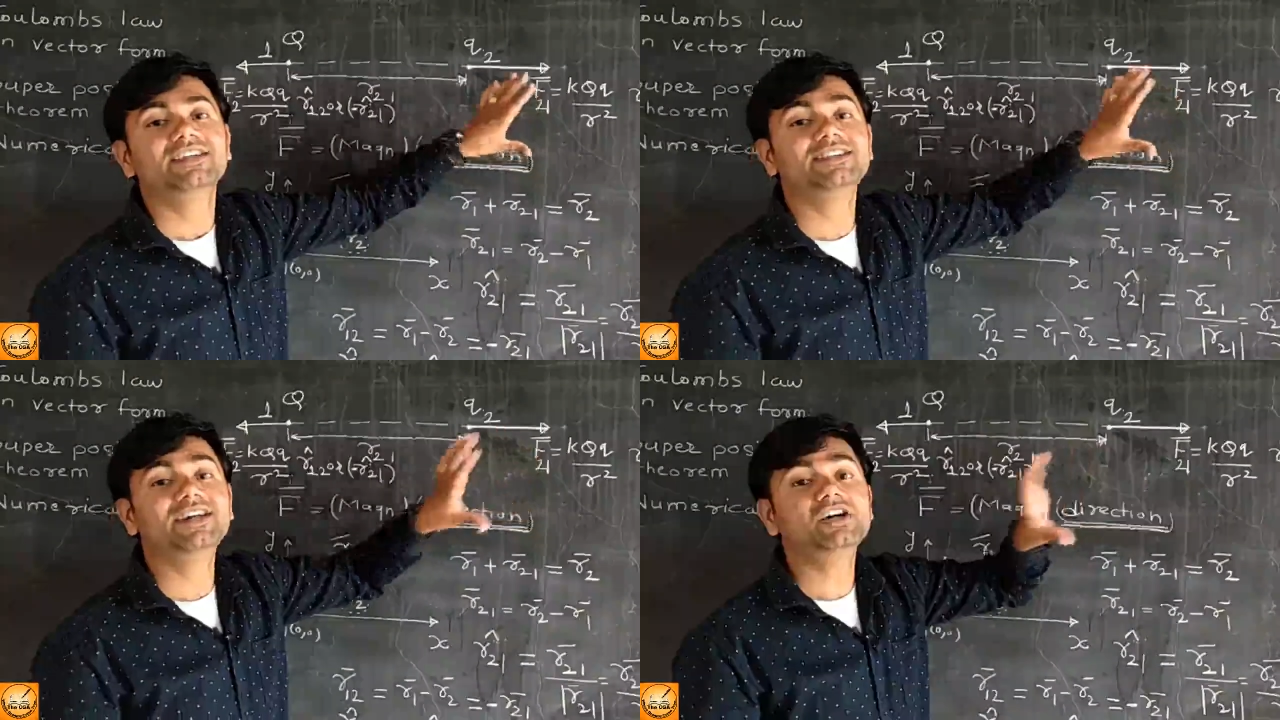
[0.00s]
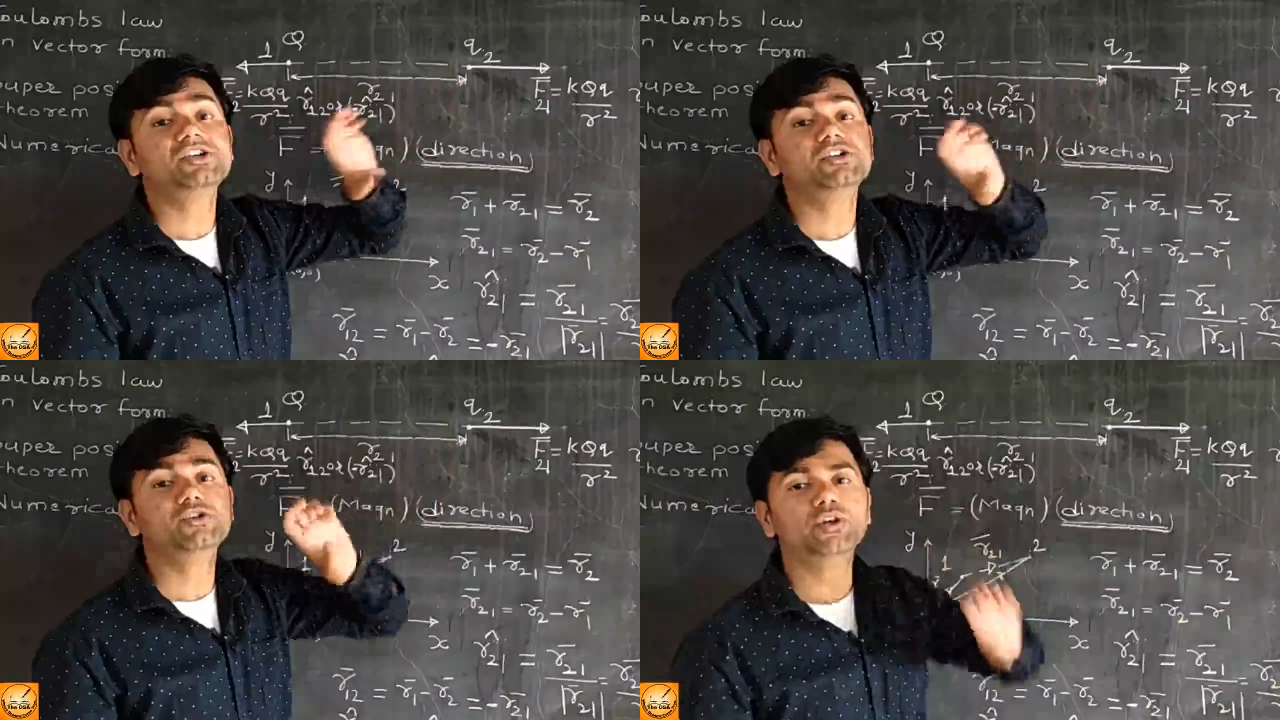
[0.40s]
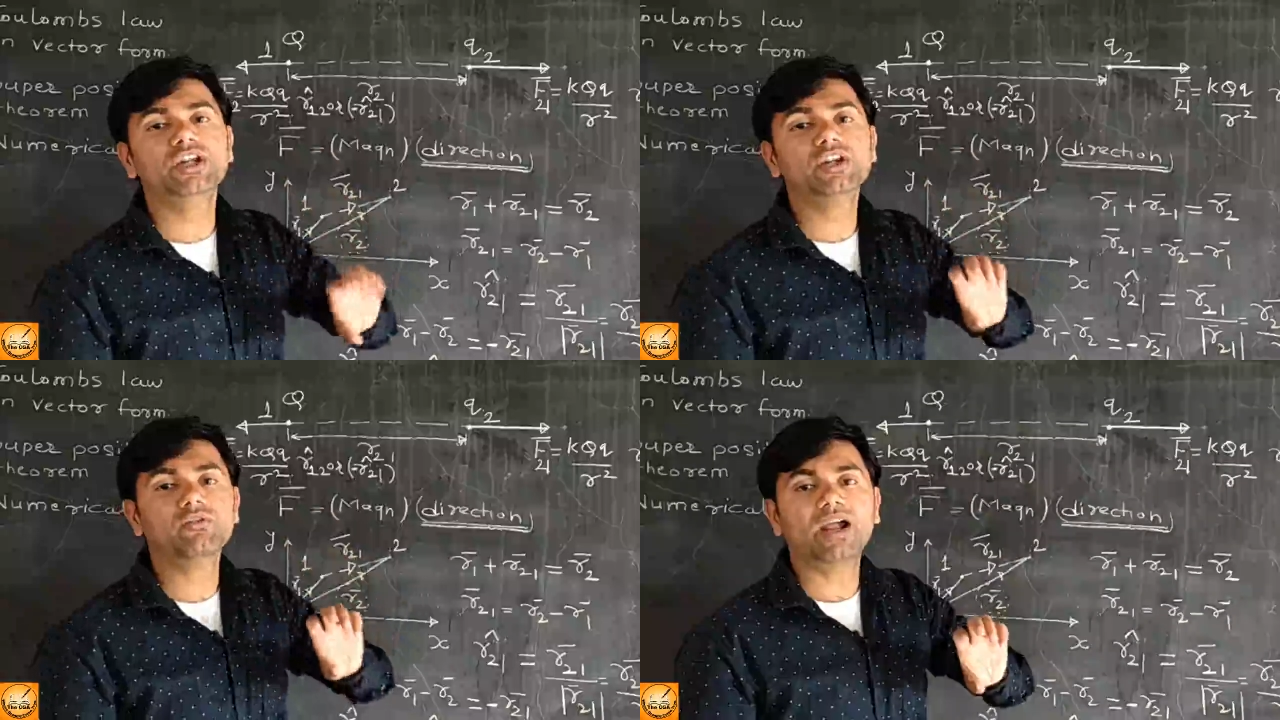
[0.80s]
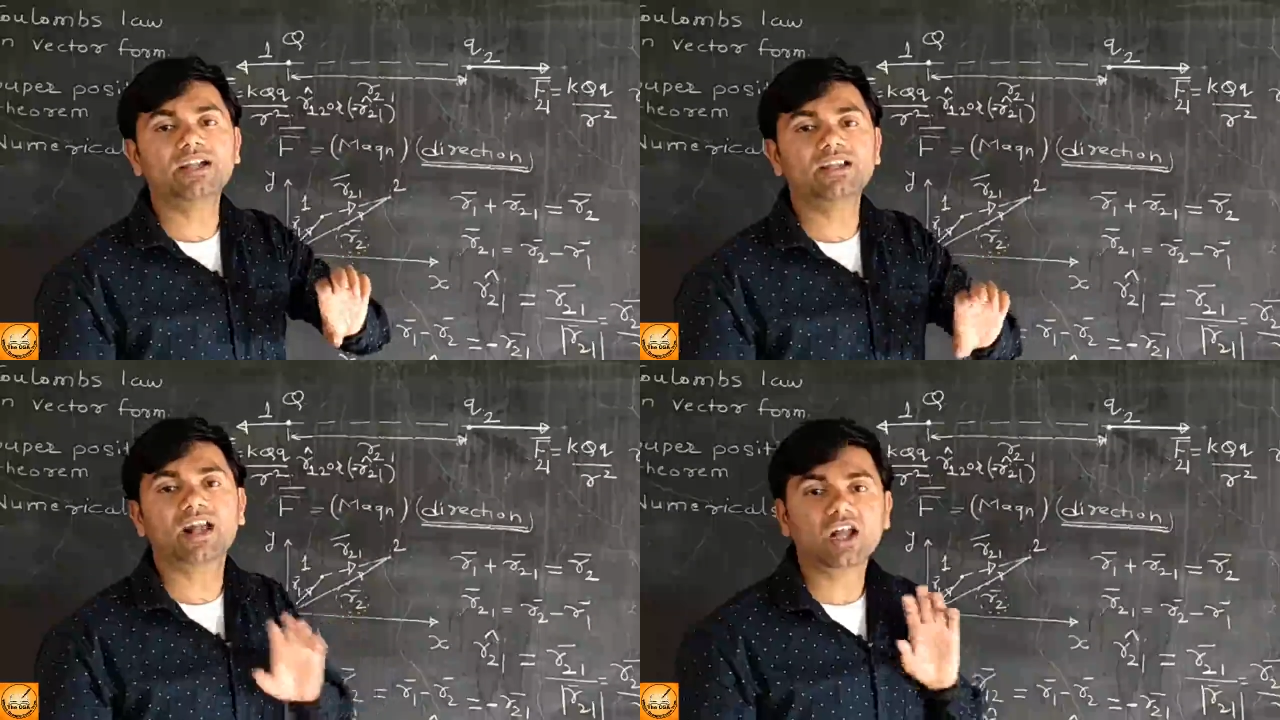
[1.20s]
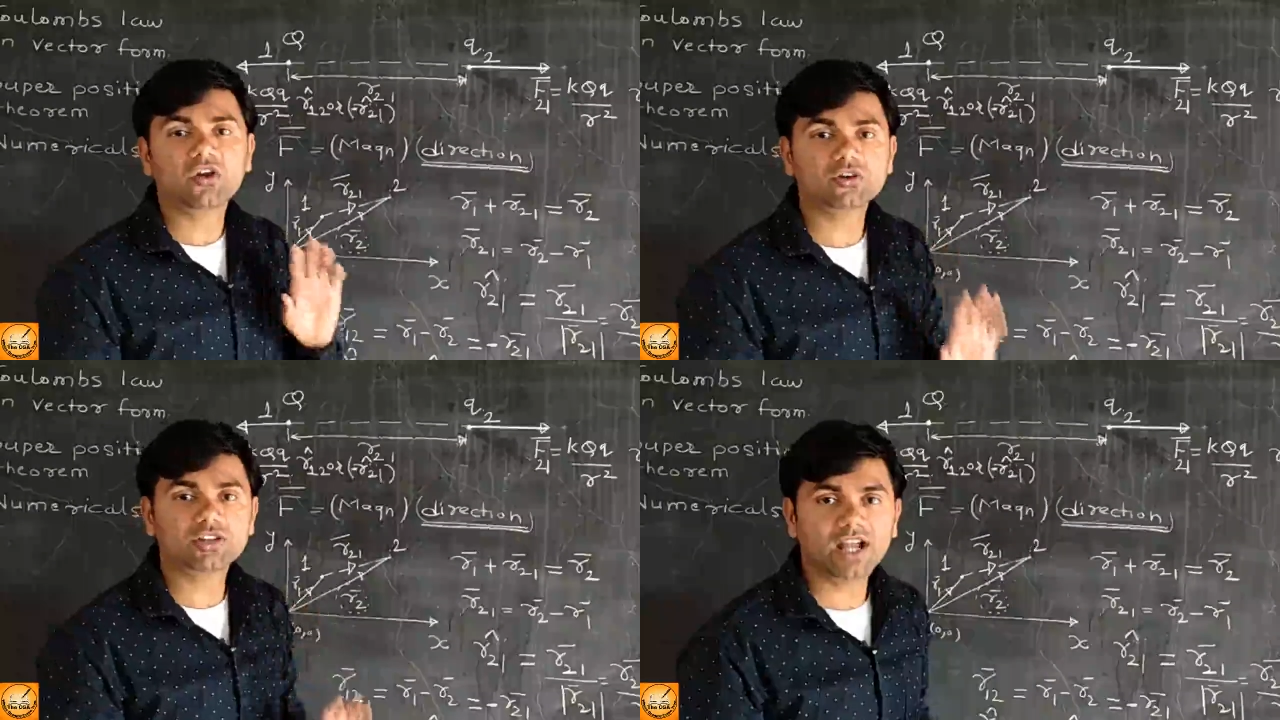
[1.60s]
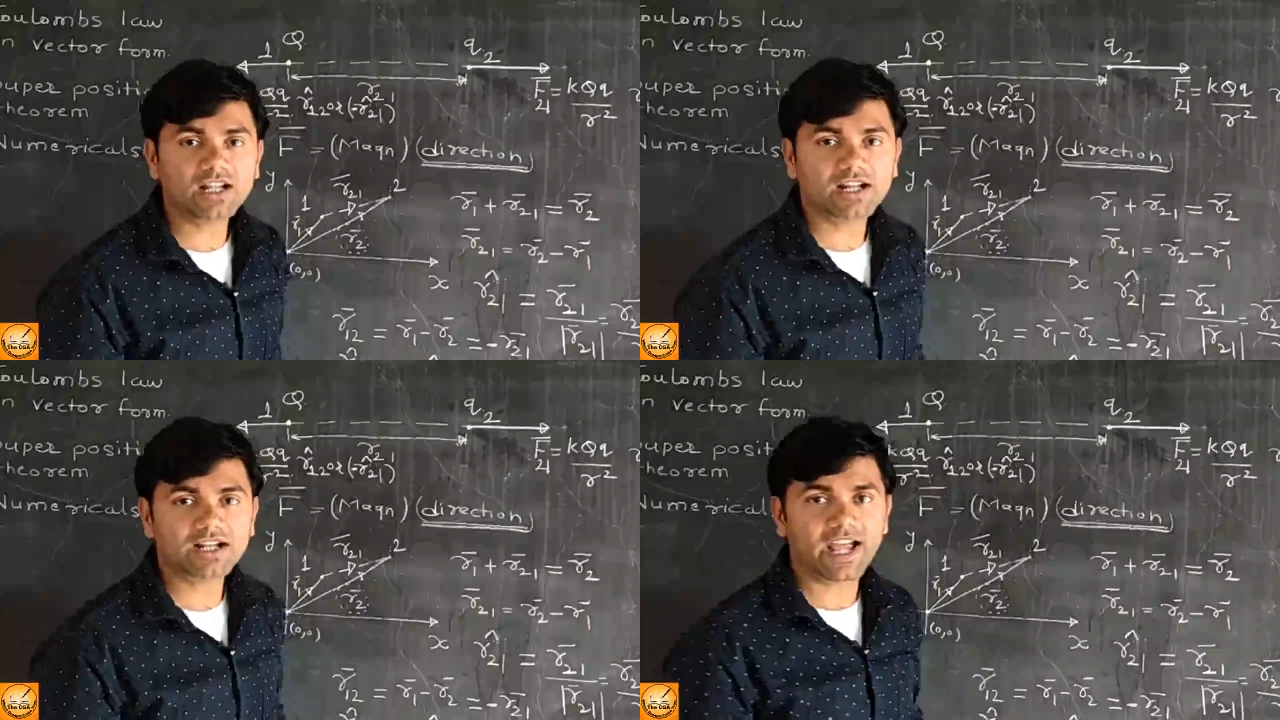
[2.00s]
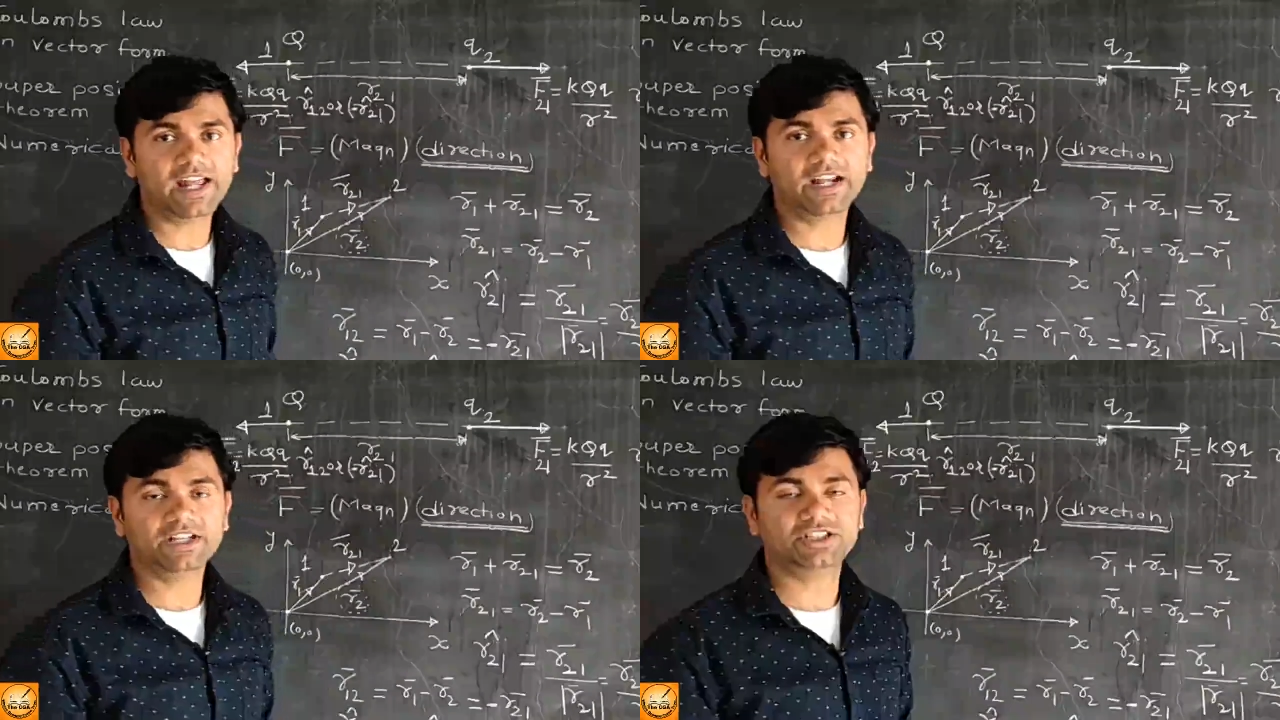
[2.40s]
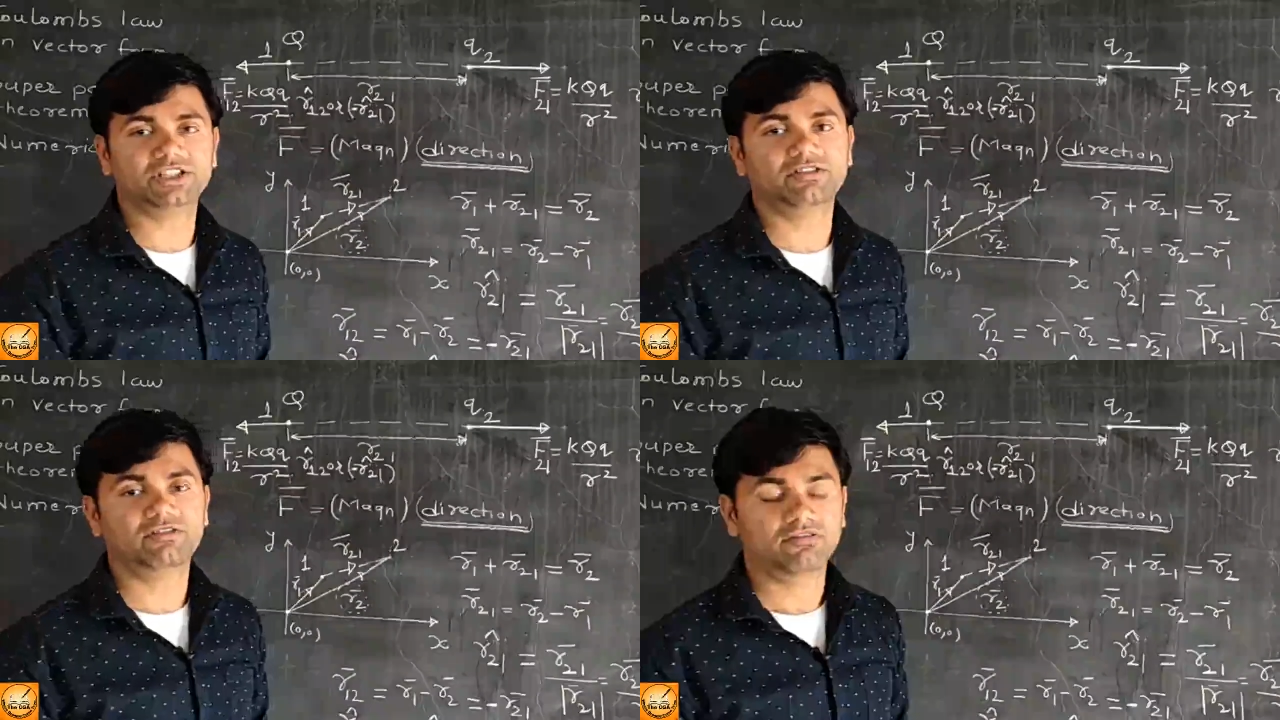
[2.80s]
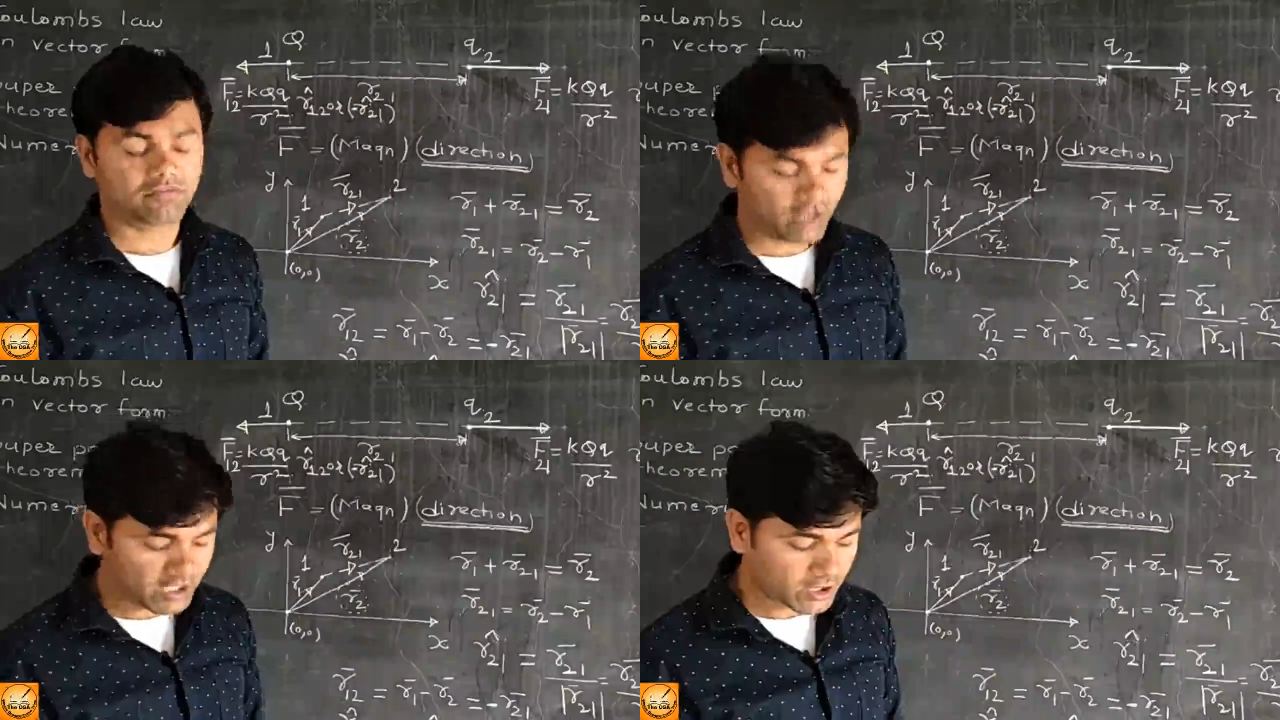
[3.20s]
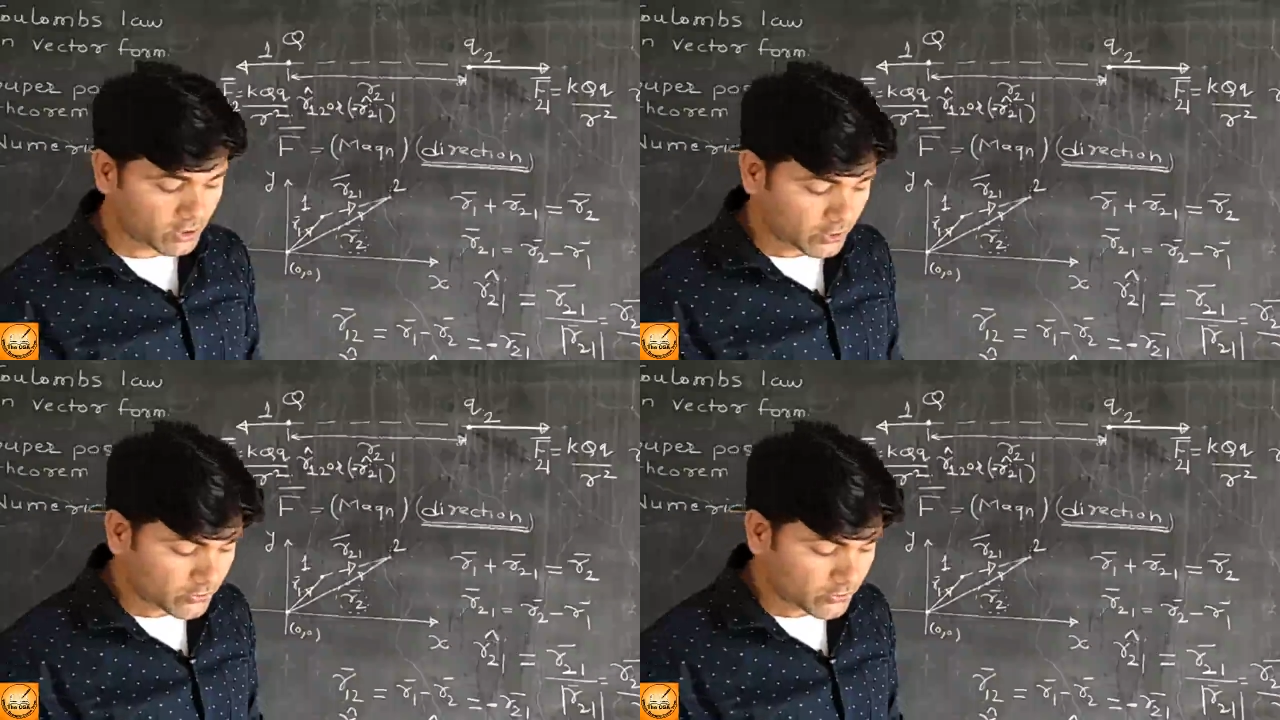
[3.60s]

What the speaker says: the unit vector along that direction, right?